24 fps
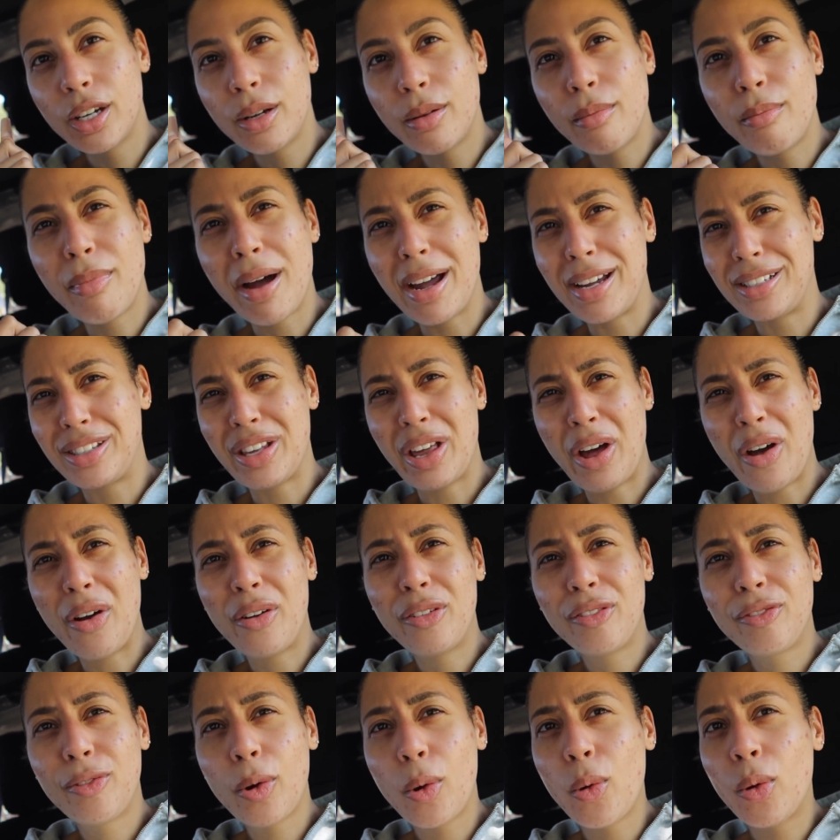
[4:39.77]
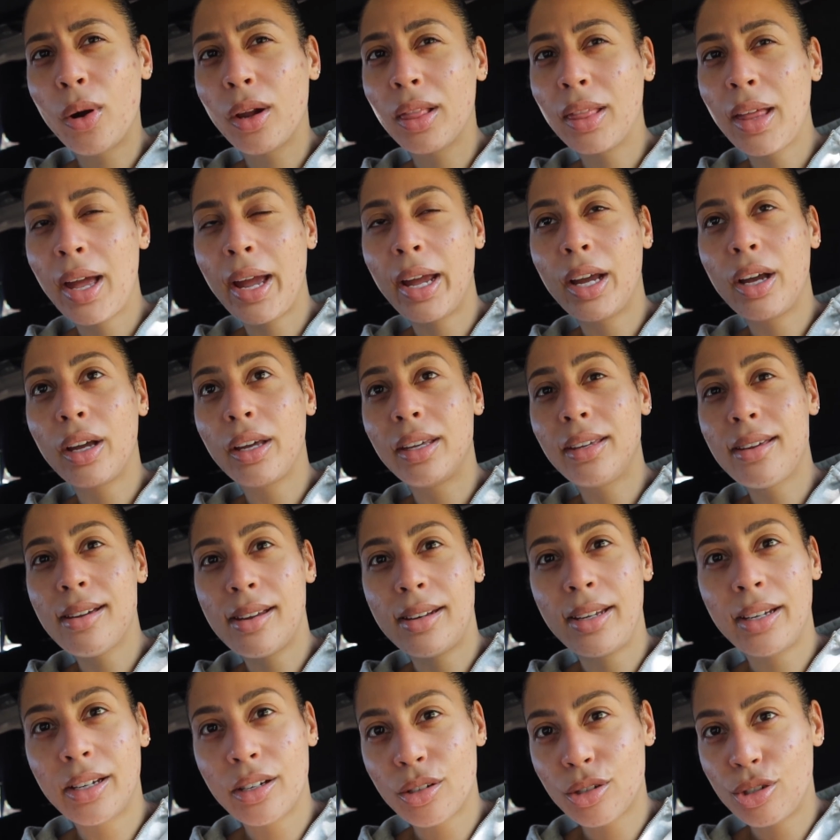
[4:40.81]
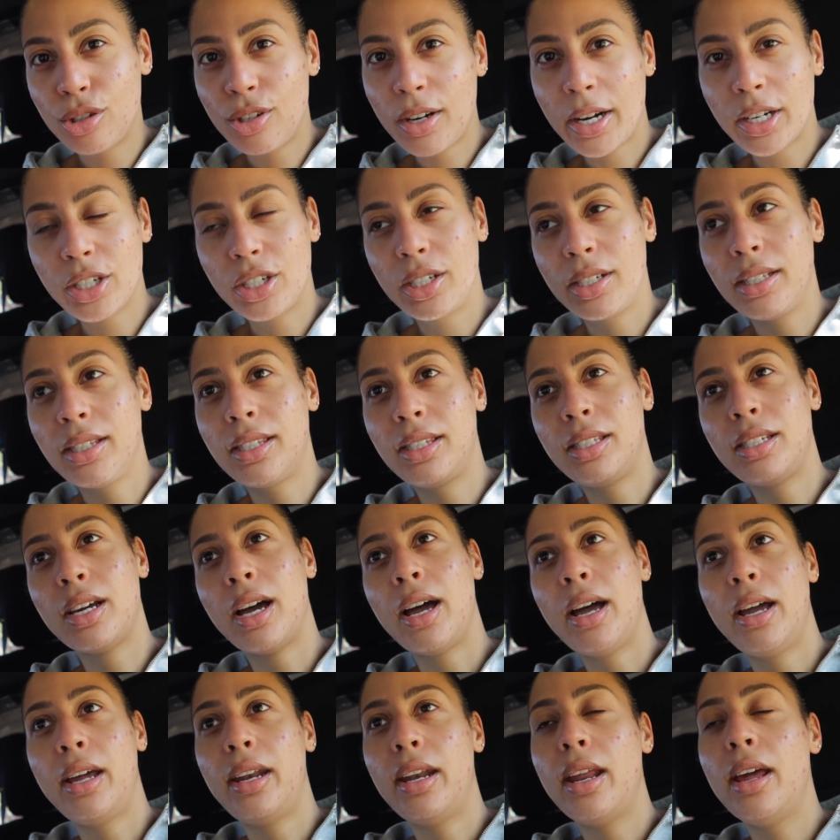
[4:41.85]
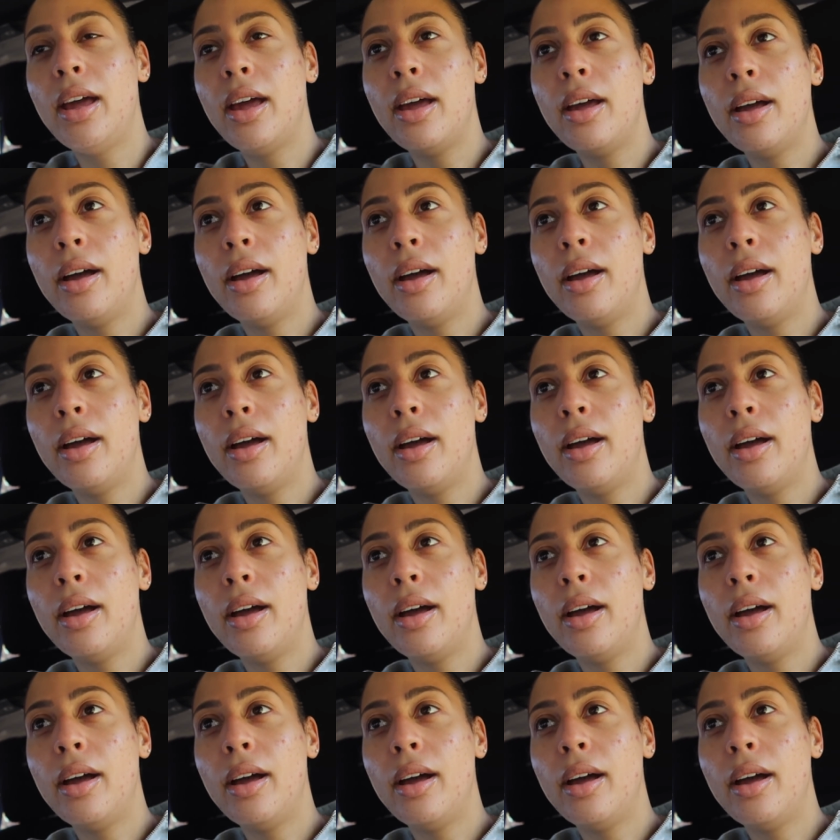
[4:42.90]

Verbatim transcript: myself or like getting extractions done